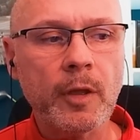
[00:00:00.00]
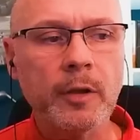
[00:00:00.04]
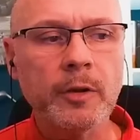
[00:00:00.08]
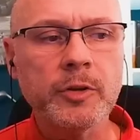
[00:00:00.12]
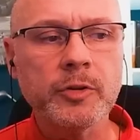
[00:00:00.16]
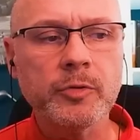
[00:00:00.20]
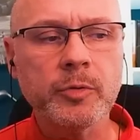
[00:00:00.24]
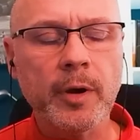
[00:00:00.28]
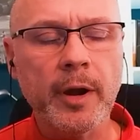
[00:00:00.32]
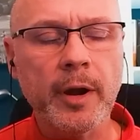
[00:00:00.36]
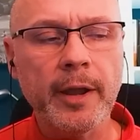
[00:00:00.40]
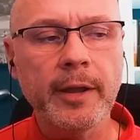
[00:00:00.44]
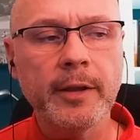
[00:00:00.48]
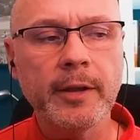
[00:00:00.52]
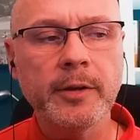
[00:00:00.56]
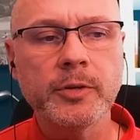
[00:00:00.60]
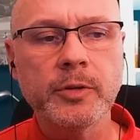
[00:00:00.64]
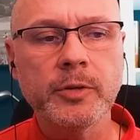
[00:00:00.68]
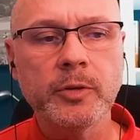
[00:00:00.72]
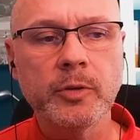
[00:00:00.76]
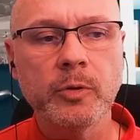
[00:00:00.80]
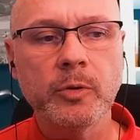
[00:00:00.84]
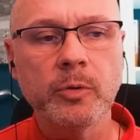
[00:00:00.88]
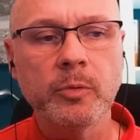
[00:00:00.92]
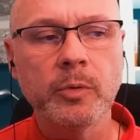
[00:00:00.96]
trying
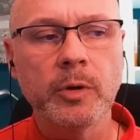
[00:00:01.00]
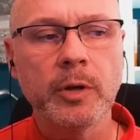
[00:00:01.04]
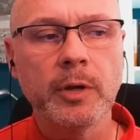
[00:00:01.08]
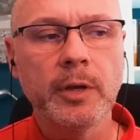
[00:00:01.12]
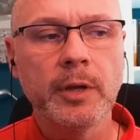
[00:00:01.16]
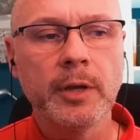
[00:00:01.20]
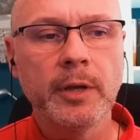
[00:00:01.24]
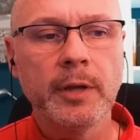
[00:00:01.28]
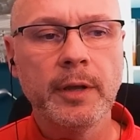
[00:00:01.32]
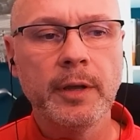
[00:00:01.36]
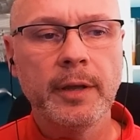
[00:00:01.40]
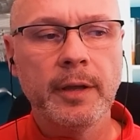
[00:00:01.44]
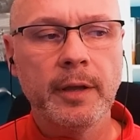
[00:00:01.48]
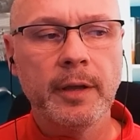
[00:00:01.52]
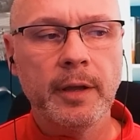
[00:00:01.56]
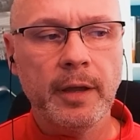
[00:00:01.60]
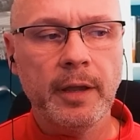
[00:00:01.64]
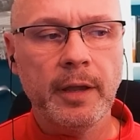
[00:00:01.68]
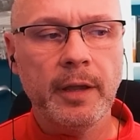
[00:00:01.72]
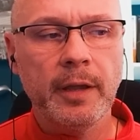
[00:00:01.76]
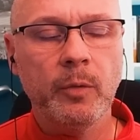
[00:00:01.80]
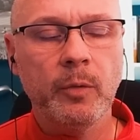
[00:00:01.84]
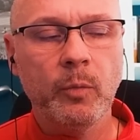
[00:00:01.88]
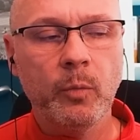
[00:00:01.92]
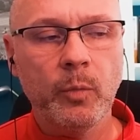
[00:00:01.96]
to,
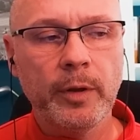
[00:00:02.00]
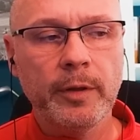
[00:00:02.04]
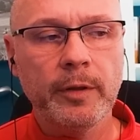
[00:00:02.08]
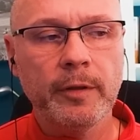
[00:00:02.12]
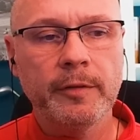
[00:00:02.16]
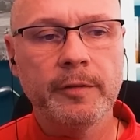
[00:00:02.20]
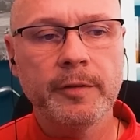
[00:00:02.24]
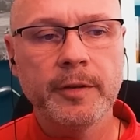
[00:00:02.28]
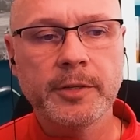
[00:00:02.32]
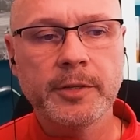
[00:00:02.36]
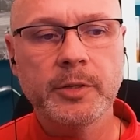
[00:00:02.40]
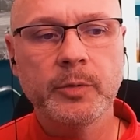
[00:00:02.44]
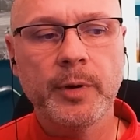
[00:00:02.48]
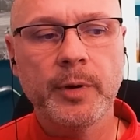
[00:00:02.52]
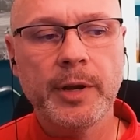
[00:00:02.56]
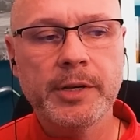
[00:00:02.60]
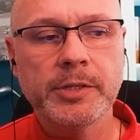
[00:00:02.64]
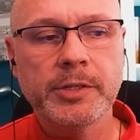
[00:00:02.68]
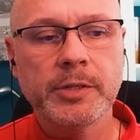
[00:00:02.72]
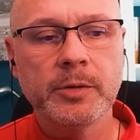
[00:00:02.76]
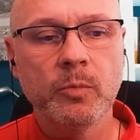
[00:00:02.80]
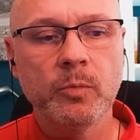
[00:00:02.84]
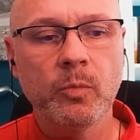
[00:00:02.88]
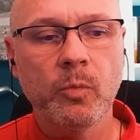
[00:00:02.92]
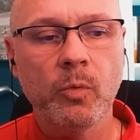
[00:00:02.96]
when the
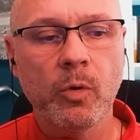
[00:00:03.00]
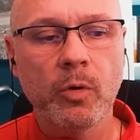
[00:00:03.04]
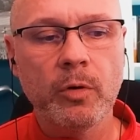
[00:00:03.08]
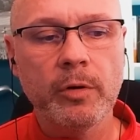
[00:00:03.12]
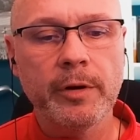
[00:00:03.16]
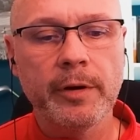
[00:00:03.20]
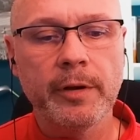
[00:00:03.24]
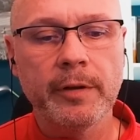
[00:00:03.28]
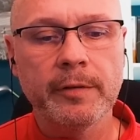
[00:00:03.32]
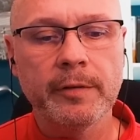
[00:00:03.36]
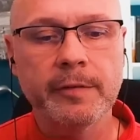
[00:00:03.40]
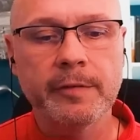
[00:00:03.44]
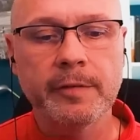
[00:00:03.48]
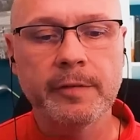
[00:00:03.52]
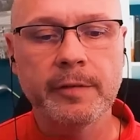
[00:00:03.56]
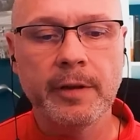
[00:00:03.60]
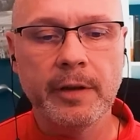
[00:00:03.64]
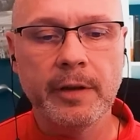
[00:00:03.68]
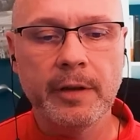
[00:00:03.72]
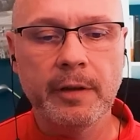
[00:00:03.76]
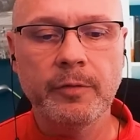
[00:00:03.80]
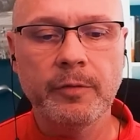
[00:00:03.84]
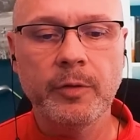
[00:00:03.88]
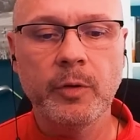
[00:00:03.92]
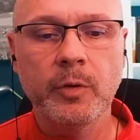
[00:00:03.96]
situation warrants,
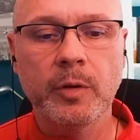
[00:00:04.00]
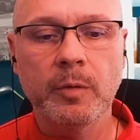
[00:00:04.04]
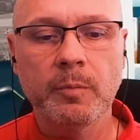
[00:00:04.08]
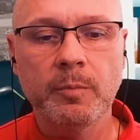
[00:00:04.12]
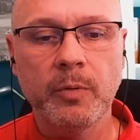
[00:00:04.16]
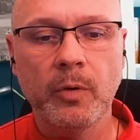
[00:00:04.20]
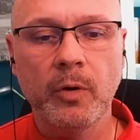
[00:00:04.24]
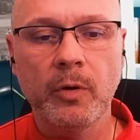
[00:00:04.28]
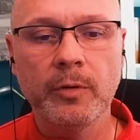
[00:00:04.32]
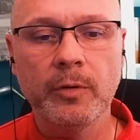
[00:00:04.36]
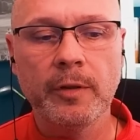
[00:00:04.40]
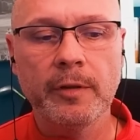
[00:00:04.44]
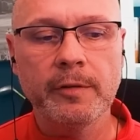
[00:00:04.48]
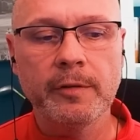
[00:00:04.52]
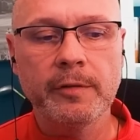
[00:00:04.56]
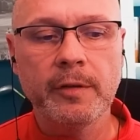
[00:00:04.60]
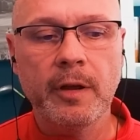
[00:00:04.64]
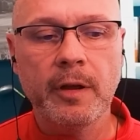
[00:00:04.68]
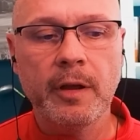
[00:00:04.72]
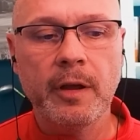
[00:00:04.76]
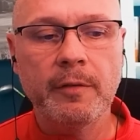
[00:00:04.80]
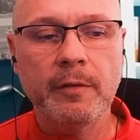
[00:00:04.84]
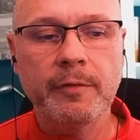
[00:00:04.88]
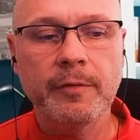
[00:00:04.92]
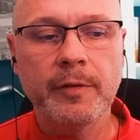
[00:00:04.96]
and if you can pull this
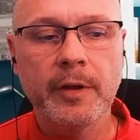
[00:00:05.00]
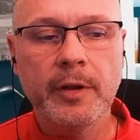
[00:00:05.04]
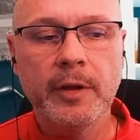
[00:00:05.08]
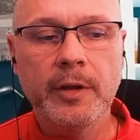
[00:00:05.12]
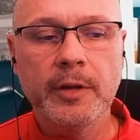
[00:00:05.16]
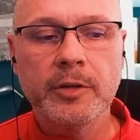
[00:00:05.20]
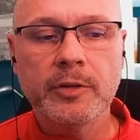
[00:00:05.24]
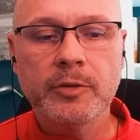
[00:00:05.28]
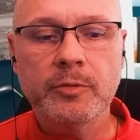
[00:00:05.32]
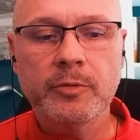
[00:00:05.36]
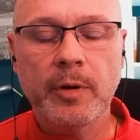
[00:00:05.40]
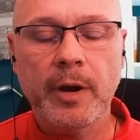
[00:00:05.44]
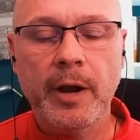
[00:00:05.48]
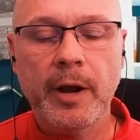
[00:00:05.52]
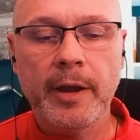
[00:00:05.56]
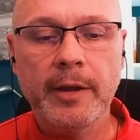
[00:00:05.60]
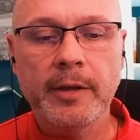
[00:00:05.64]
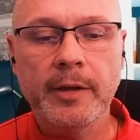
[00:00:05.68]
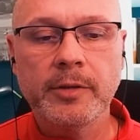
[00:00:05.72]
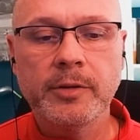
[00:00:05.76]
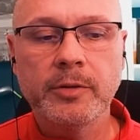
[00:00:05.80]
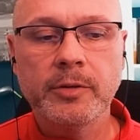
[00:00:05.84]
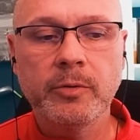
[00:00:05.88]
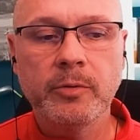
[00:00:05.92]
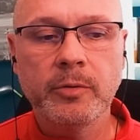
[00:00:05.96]
off,
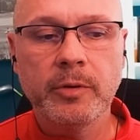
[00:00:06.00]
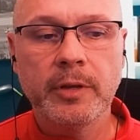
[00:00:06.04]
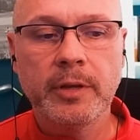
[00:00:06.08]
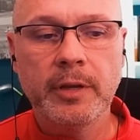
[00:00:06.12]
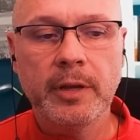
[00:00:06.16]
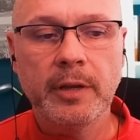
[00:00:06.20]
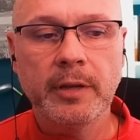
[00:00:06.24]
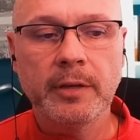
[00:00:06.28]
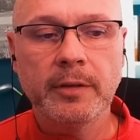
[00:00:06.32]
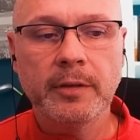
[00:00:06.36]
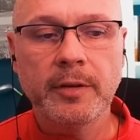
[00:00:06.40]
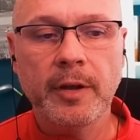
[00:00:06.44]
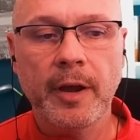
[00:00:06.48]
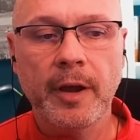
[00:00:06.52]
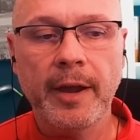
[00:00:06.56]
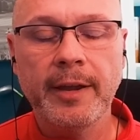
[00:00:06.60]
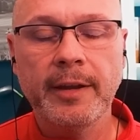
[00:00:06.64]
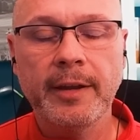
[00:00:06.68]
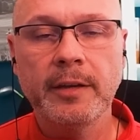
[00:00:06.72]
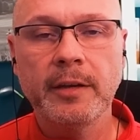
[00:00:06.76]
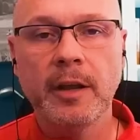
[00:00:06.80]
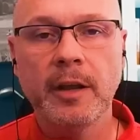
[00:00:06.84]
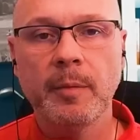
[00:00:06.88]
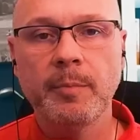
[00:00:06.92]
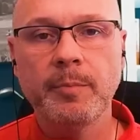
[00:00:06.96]
trying to
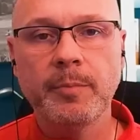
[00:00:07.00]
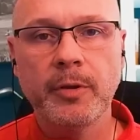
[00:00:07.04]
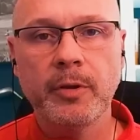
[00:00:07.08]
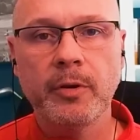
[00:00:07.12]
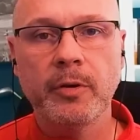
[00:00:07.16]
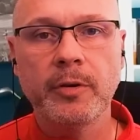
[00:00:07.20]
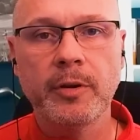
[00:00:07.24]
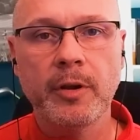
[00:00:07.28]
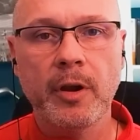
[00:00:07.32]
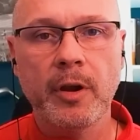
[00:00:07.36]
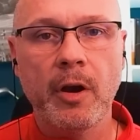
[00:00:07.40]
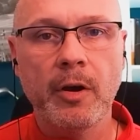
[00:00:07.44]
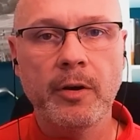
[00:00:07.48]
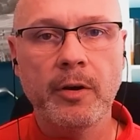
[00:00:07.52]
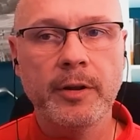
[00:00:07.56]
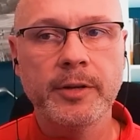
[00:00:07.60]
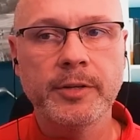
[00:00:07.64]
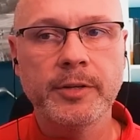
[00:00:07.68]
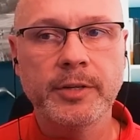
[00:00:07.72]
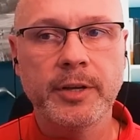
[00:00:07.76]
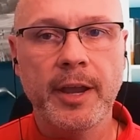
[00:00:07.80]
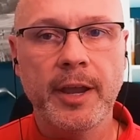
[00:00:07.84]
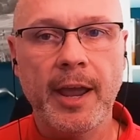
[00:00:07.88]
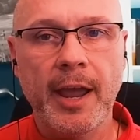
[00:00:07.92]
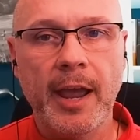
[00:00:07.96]
tighten up your
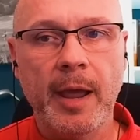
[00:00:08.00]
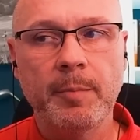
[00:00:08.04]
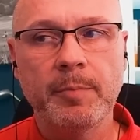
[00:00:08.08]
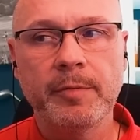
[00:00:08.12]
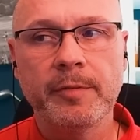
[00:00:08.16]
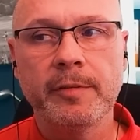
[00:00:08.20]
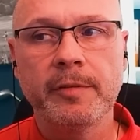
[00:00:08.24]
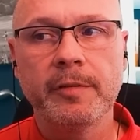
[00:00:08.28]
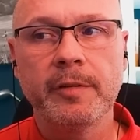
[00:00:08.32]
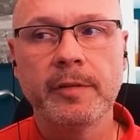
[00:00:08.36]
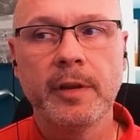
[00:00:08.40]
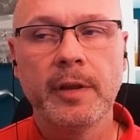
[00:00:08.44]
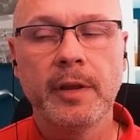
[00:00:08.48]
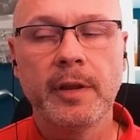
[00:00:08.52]
yardage gaps